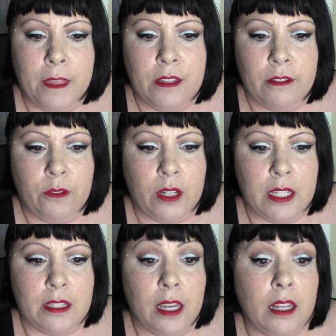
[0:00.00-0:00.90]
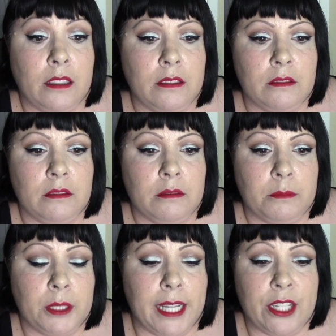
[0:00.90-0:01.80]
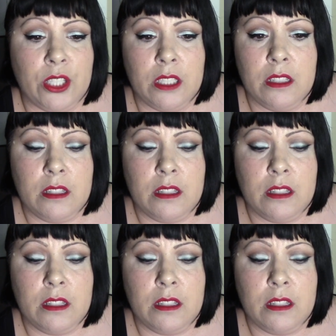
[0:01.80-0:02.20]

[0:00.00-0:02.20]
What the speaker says: Sephora Sun Protection